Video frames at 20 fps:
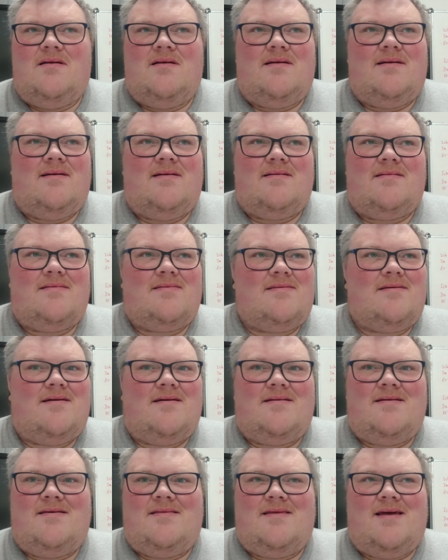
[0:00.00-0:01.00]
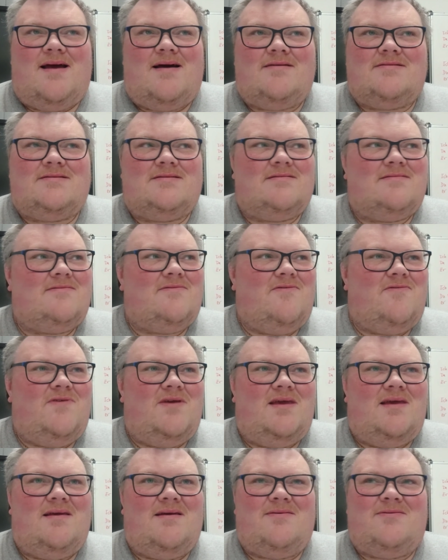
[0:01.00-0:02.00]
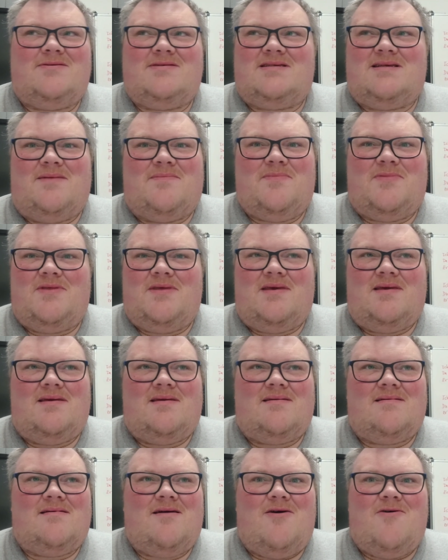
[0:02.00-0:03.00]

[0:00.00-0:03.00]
at 30,000 feet or something